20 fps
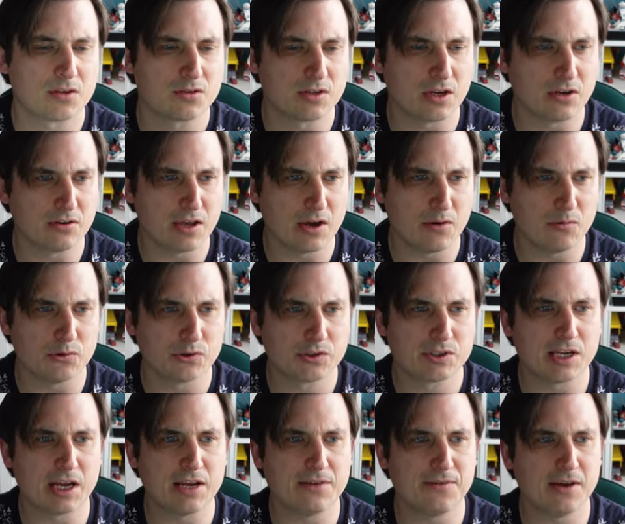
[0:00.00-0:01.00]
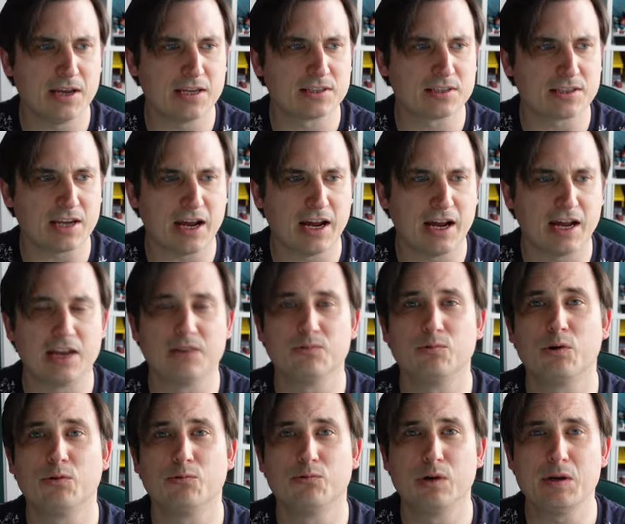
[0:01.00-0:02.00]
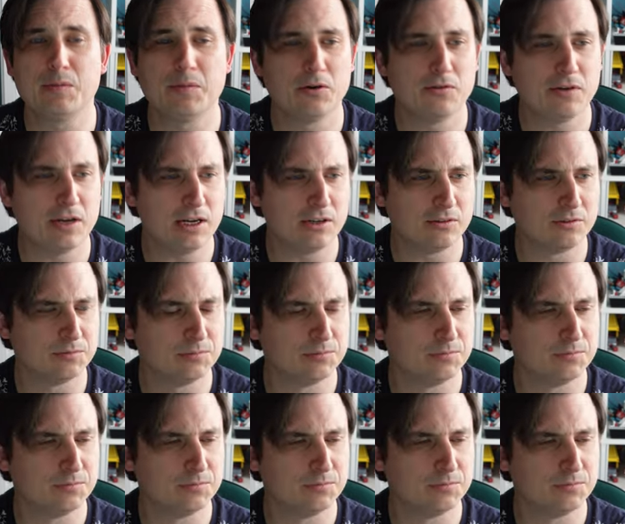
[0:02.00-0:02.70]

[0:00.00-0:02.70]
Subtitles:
So yeah, we'll save it and we'll reboot now.